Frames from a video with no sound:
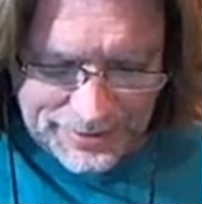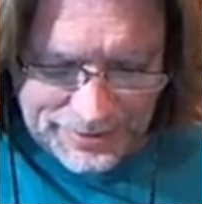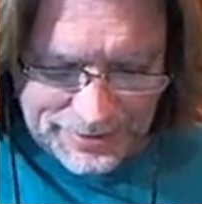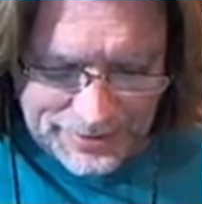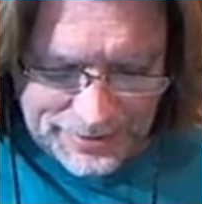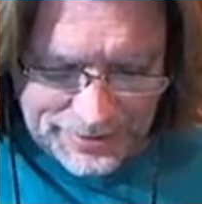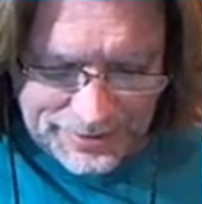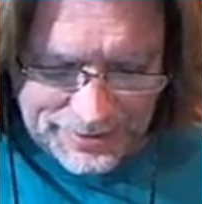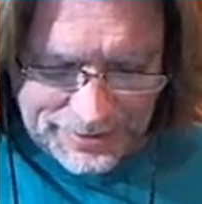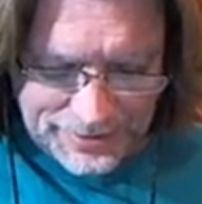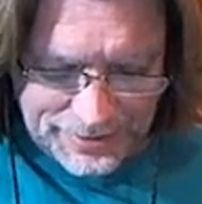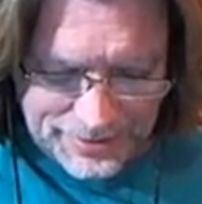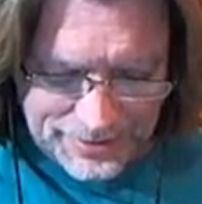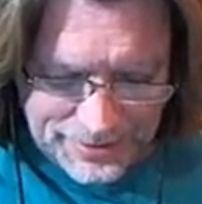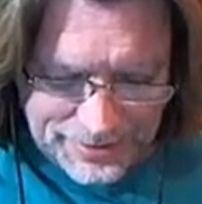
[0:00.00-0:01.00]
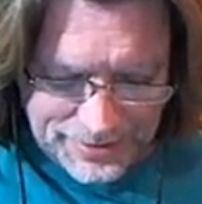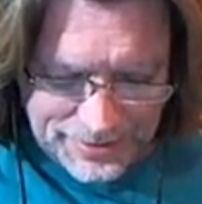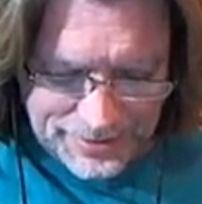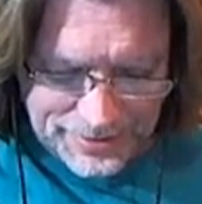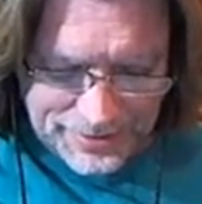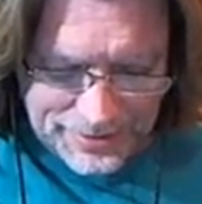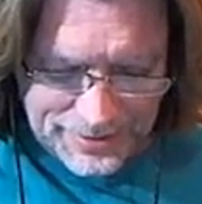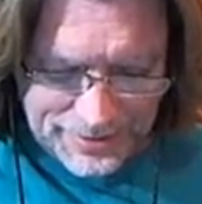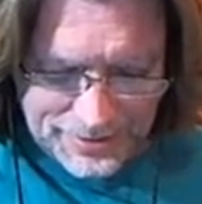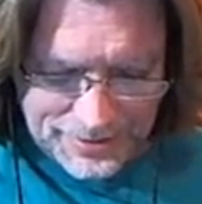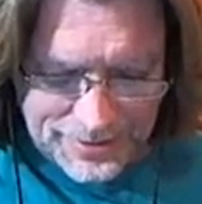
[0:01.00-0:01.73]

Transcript: Nobody speaks.